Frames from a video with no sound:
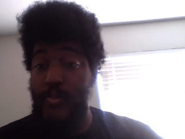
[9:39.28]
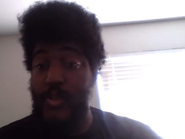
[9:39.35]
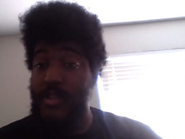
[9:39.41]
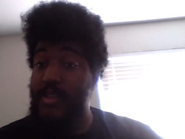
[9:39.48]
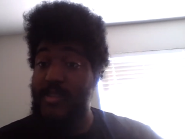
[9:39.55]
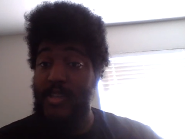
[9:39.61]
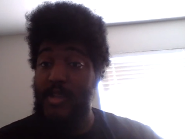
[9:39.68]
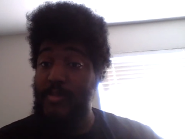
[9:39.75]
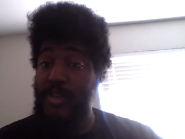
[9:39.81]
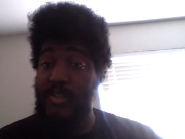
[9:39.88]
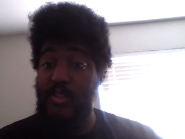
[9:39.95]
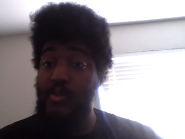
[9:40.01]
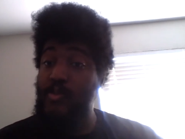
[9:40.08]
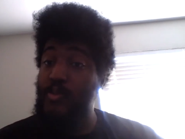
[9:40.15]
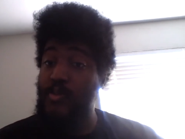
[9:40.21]
These are going to be
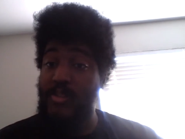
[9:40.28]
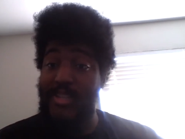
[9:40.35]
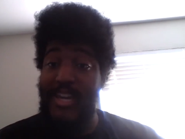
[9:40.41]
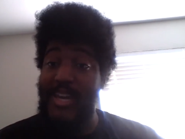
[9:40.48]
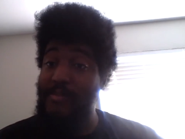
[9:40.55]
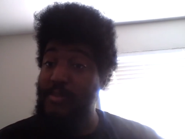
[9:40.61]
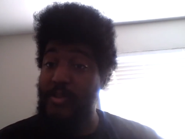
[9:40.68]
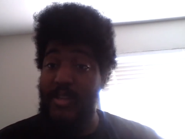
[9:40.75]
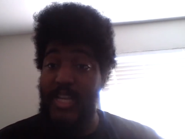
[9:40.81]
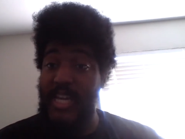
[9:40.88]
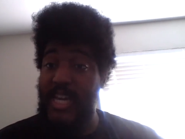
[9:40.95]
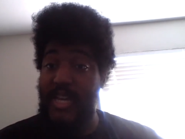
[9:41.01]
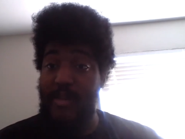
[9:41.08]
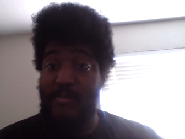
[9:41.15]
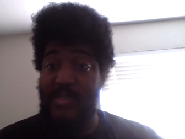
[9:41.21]
two damn good
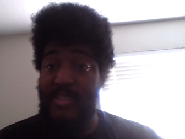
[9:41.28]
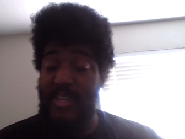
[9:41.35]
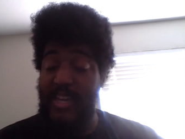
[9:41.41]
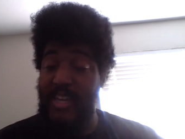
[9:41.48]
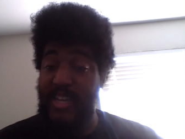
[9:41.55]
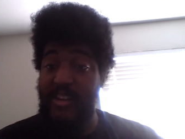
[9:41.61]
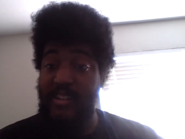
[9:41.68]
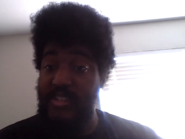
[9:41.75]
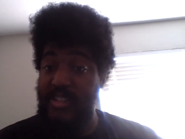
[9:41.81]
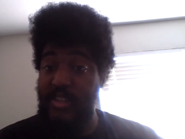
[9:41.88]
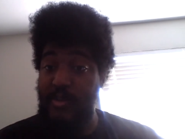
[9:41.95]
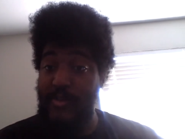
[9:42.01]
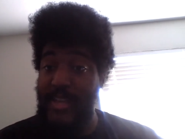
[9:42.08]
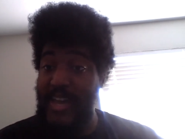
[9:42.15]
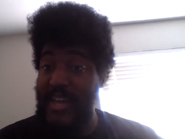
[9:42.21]
games. I guarantee
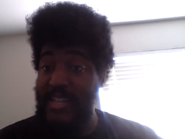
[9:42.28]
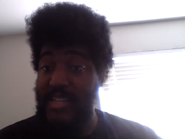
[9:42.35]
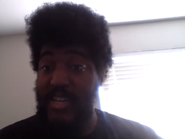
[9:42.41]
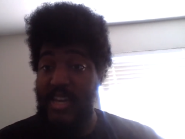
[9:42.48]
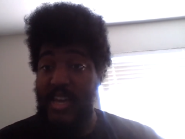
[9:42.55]
you that.